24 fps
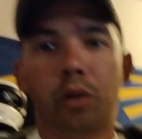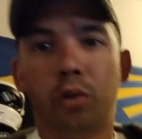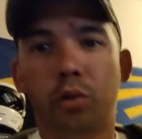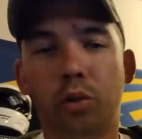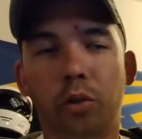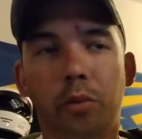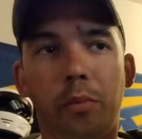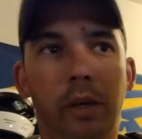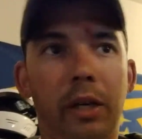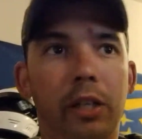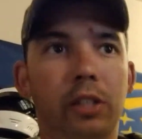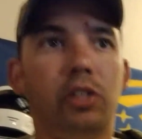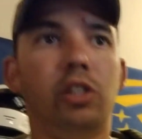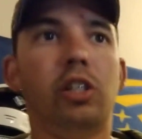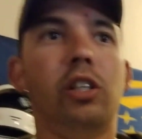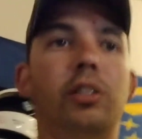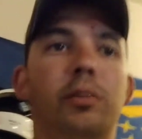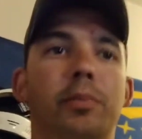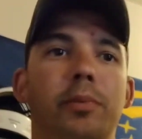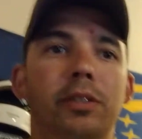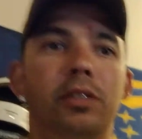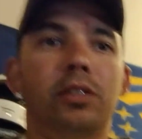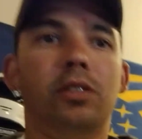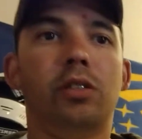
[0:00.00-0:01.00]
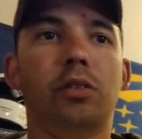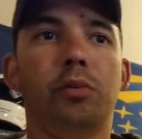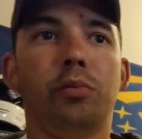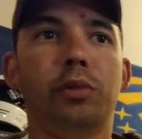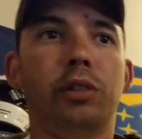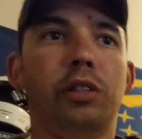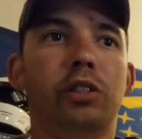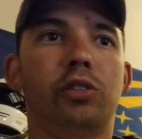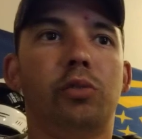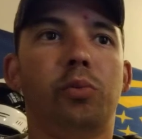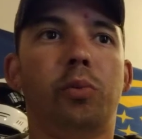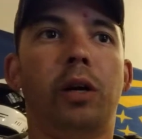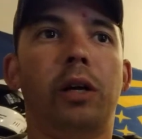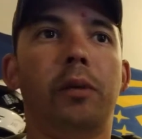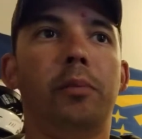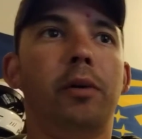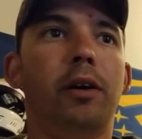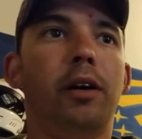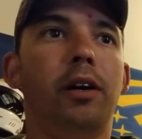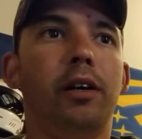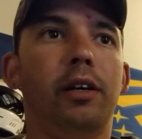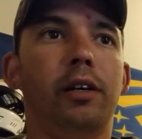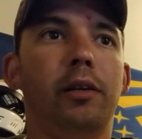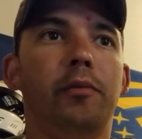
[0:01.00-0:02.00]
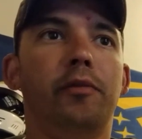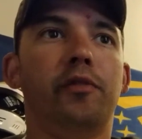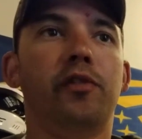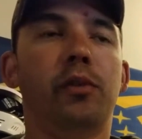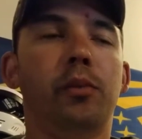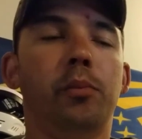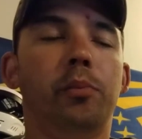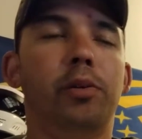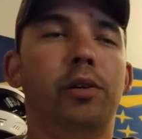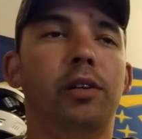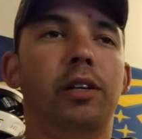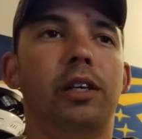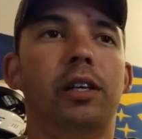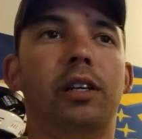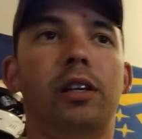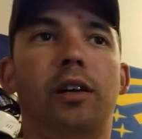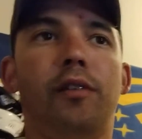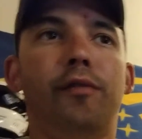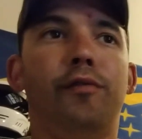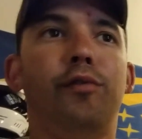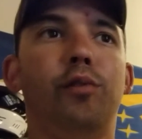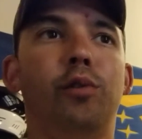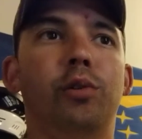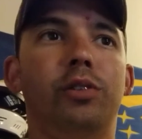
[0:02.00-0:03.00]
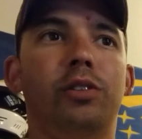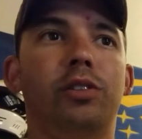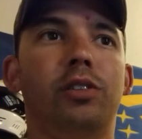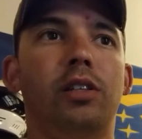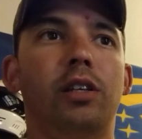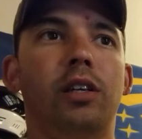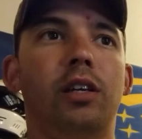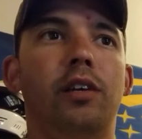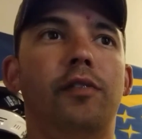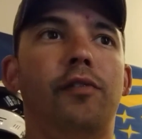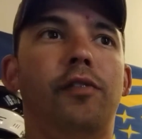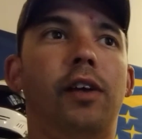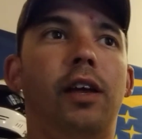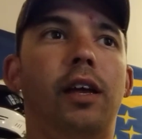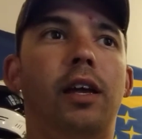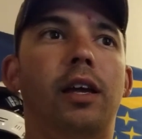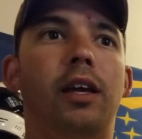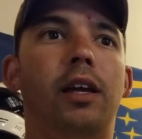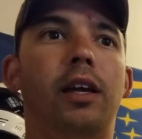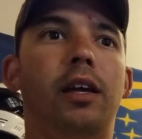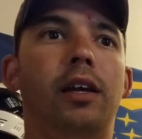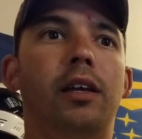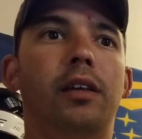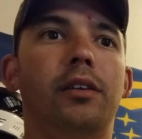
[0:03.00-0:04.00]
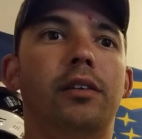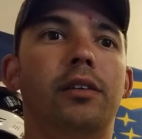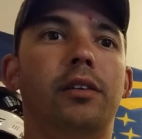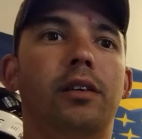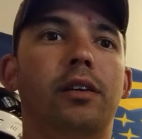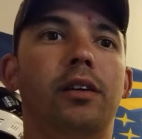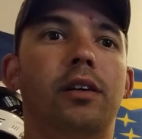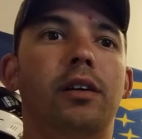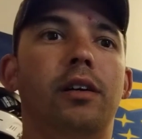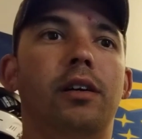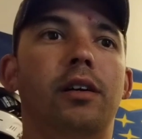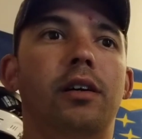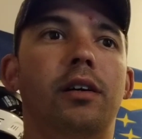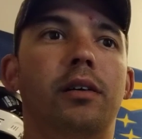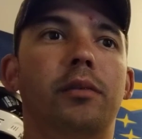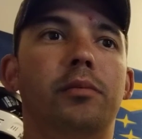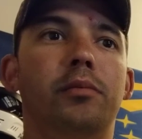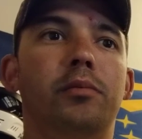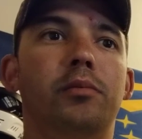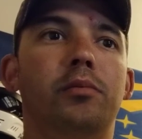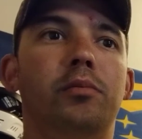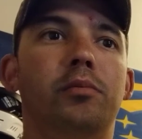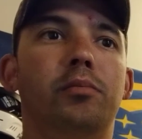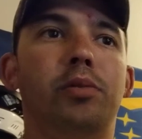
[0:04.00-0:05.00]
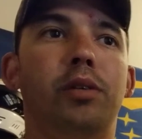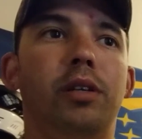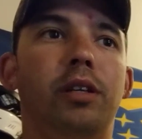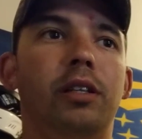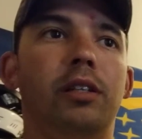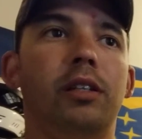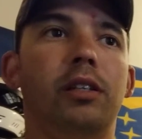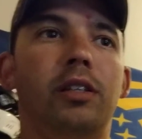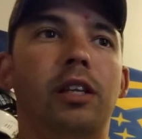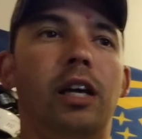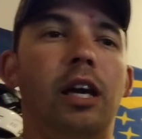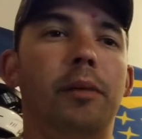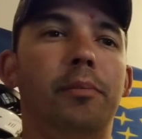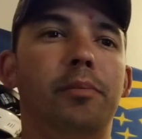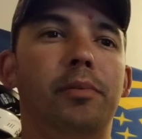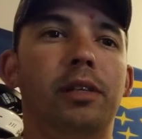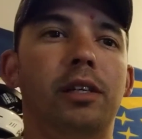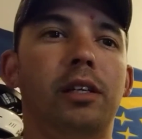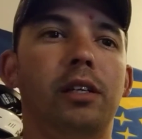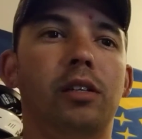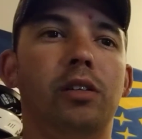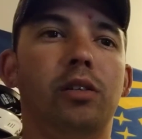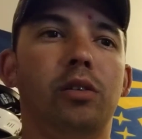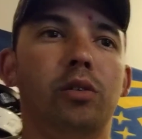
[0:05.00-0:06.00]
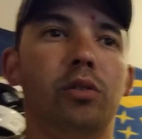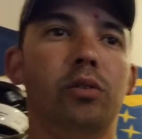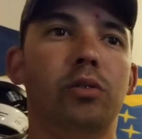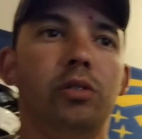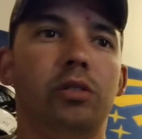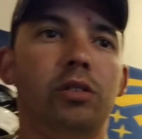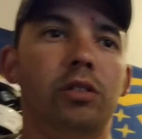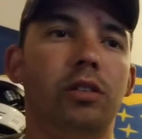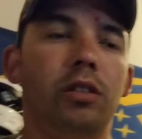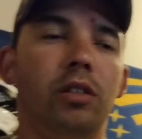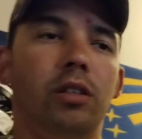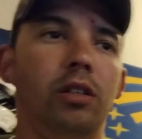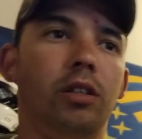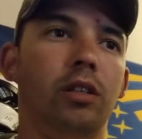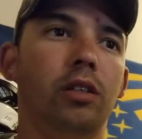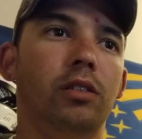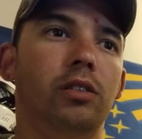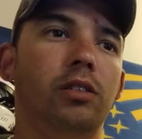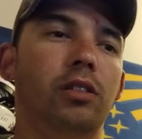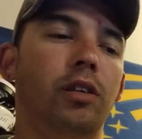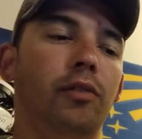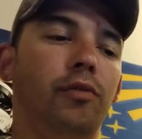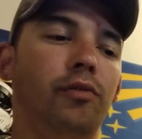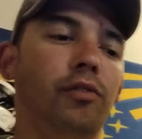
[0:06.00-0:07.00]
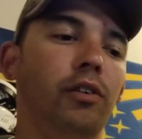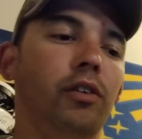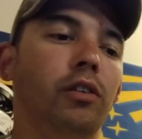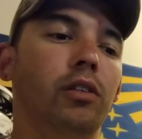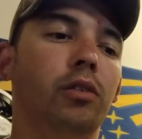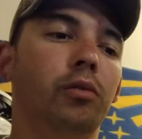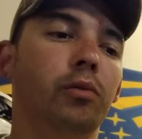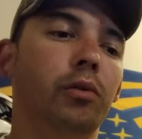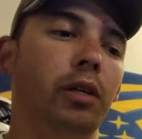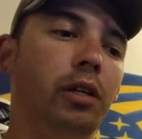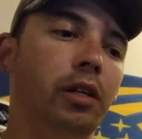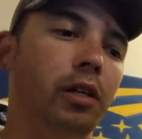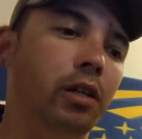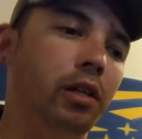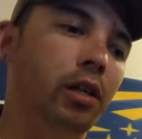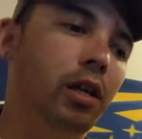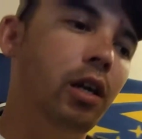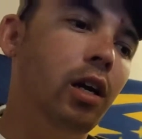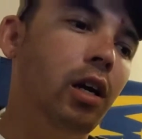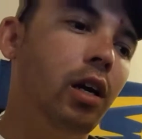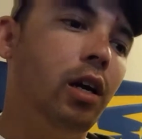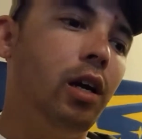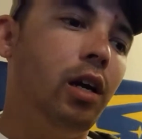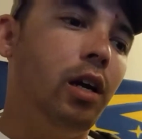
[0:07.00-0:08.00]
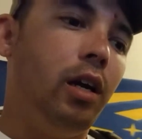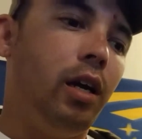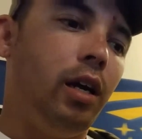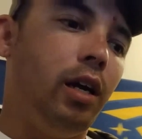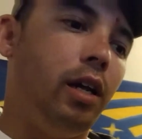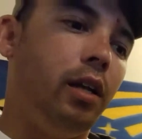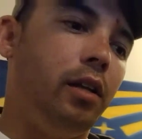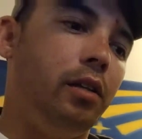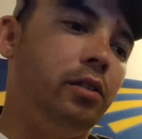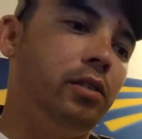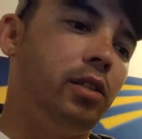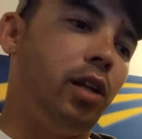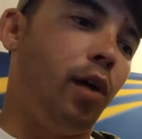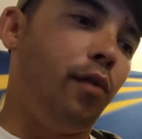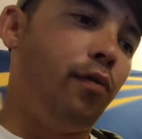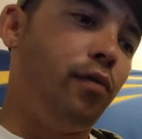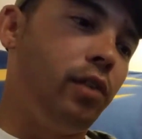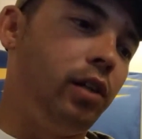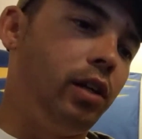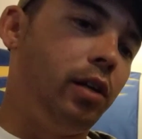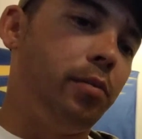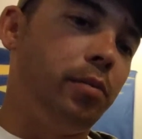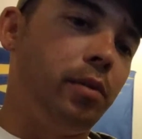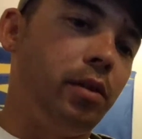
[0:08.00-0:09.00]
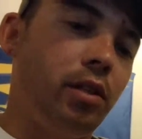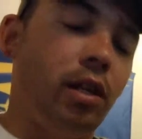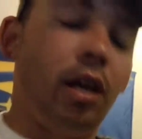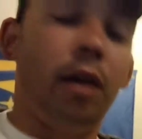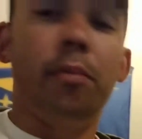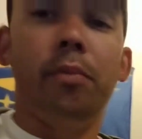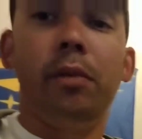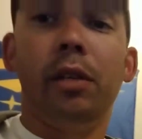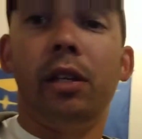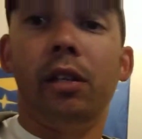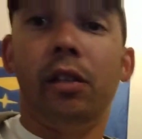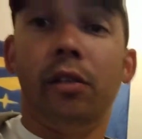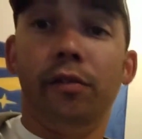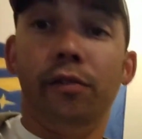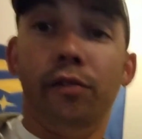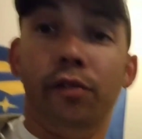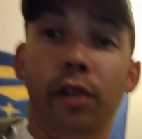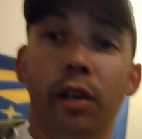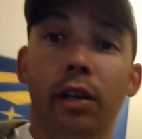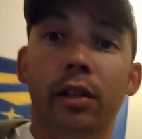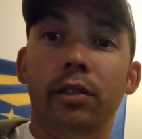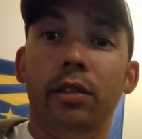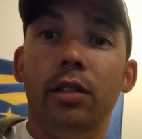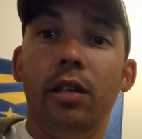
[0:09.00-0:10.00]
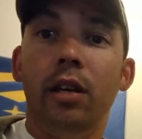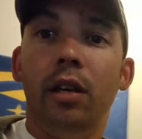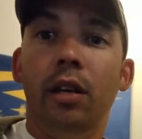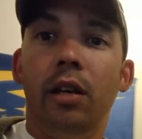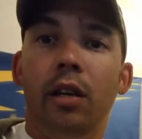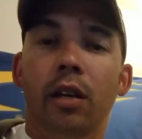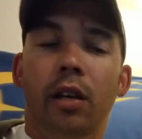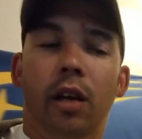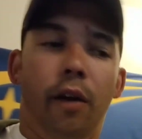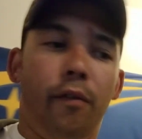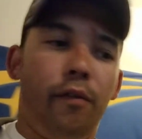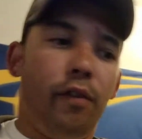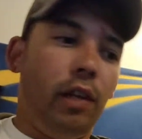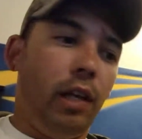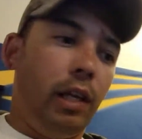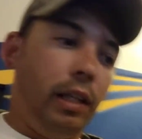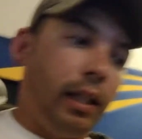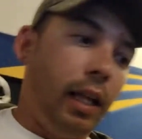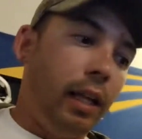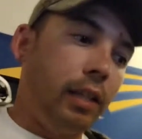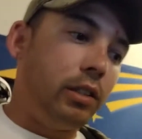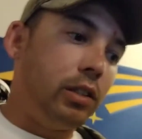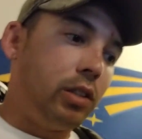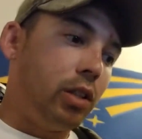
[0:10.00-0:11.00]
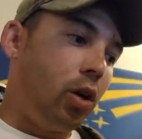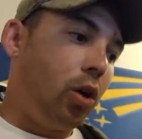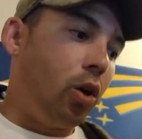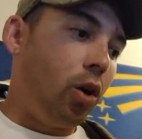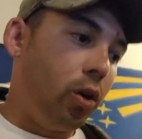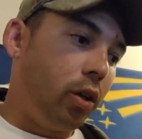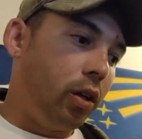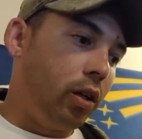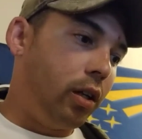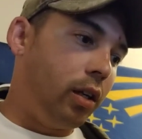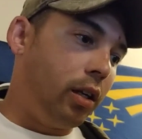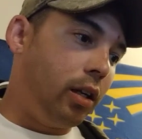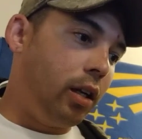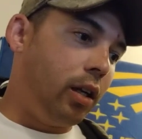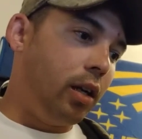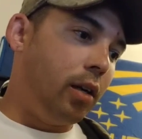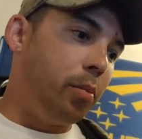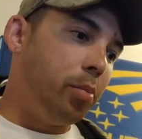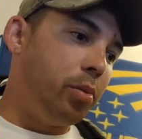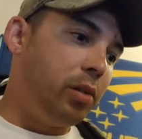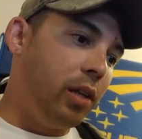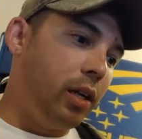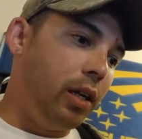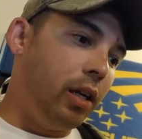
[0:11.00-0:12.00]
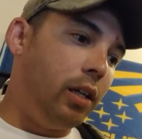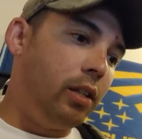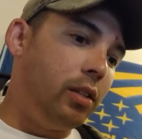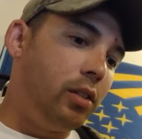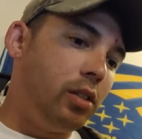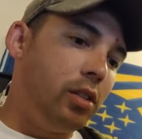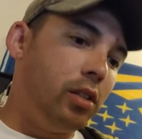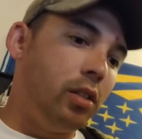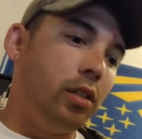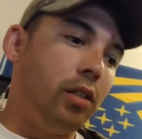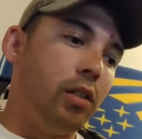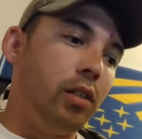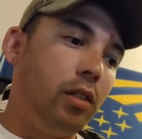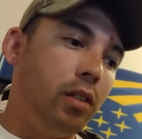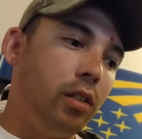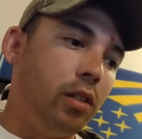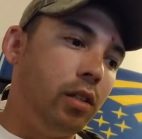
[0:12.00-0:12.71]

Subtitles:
doing my adjustments to the rear sway bar and putting it on full stiff, and putting the dampening a little stiffer in the rear and softening up the dampening in the front. I feel like that's all going to kind of play into